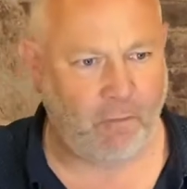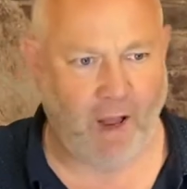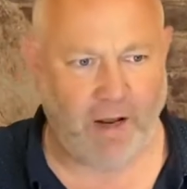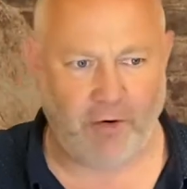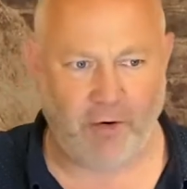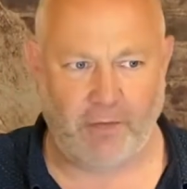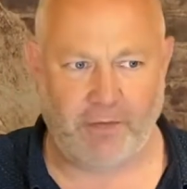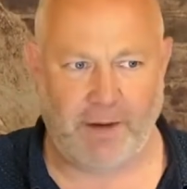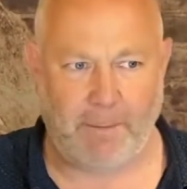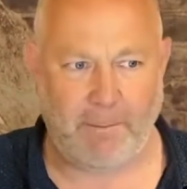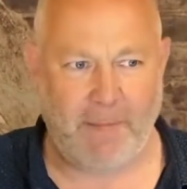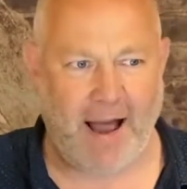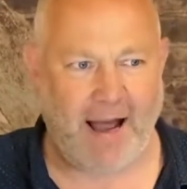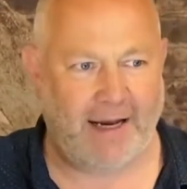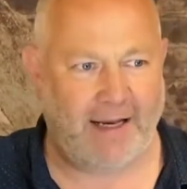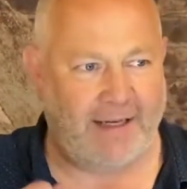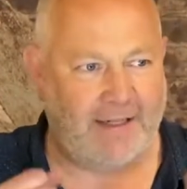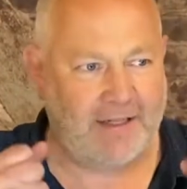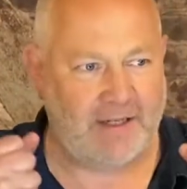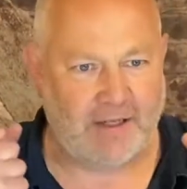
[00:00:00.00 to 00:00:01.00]
on the
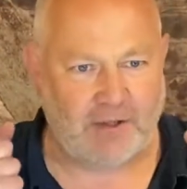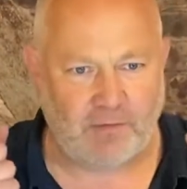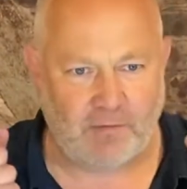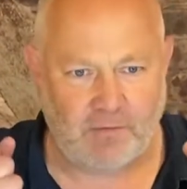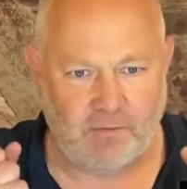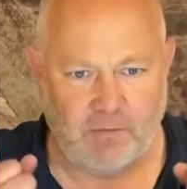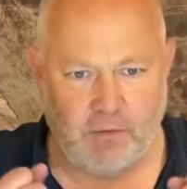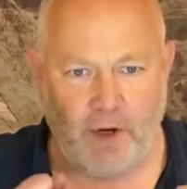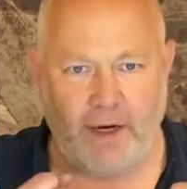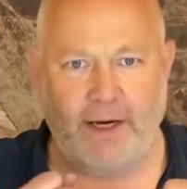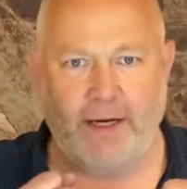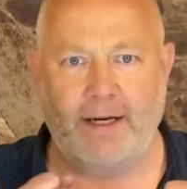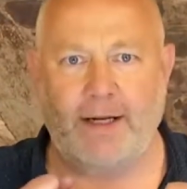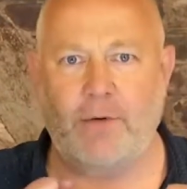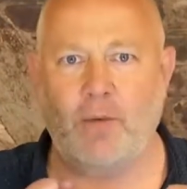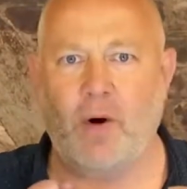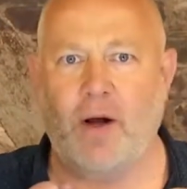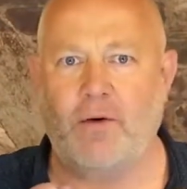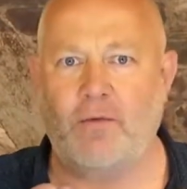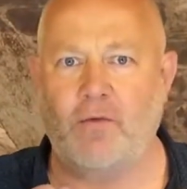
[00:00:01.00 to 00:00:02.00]
palate, it's really
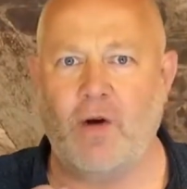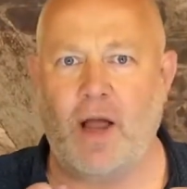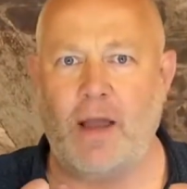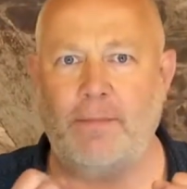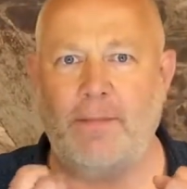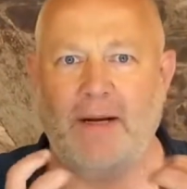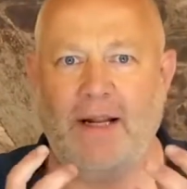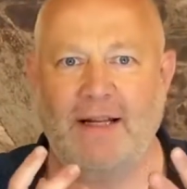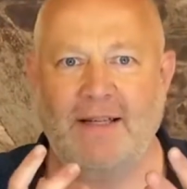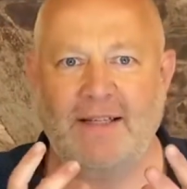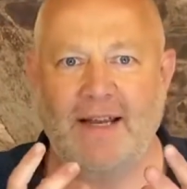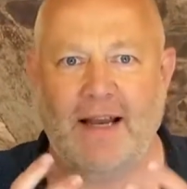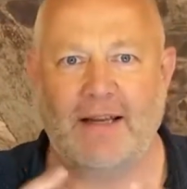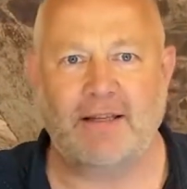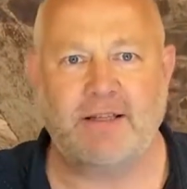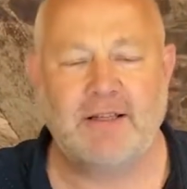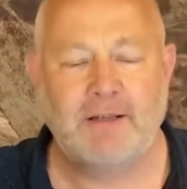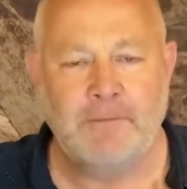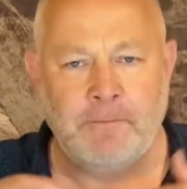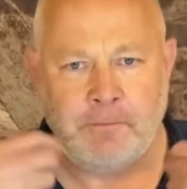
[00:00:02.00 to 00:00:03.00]
quite ripe and
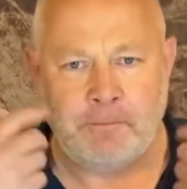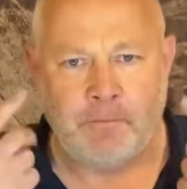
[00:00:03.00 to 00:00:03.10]
intense.